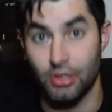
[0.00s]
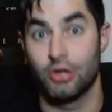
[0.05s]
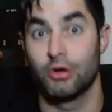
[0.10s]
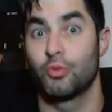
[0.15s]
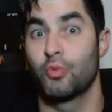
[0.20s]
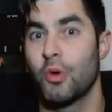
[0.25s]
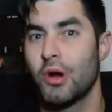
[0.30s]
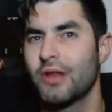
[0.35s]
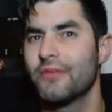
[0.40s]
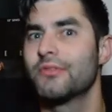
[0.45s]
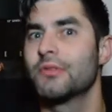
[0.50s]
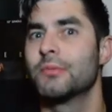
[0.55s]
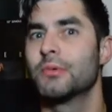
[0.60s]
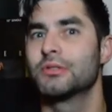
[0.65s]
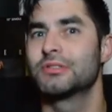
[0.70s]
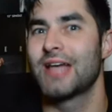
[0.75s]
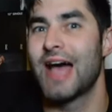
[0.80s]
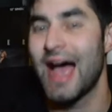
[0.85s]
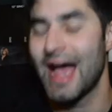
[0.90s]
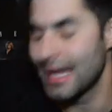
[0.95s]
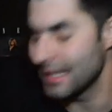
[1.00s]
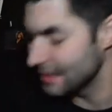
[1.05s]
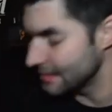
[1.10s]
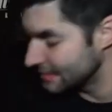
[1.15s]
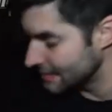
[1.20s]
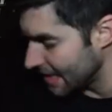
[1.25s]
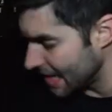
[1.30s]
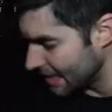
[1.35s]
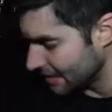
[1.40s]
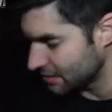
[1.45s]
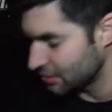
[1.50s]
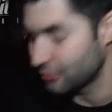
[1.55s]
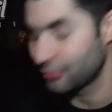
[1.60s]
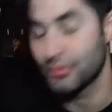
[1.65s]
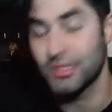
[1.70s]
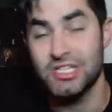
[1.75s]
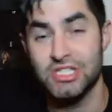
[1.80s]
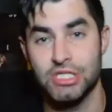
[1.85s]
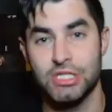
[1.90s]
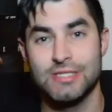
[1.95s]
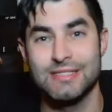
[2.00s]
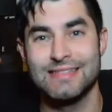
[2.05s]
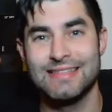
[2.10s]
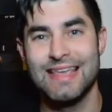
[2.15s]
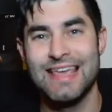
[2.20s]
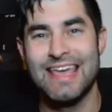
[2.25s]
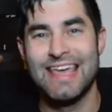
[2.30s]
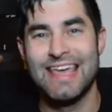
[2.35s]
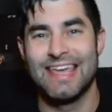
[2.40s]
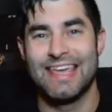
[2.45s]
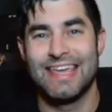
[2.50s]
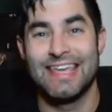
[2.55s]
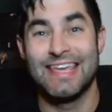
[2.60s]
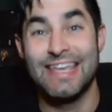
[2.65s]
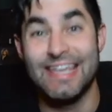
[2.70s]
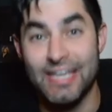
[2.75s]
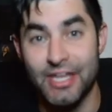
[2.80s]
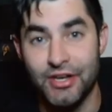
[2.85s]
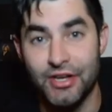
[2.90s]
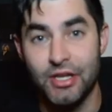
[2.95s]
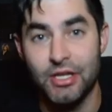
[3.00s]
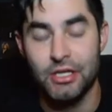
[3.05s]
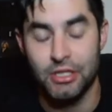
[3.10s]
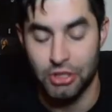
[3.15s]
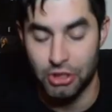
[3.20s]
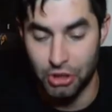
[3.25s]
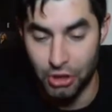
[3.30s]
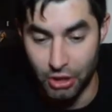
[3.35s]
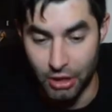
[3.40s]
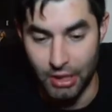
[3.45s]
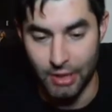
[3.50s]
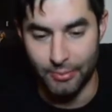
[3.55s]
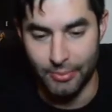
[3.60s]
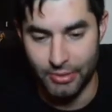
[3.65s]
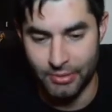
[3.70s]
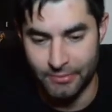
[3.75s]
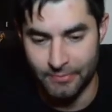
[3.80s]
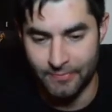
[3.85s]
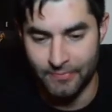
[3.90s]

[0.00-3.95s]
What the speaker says: or one of the most highly taxed regions in Europe.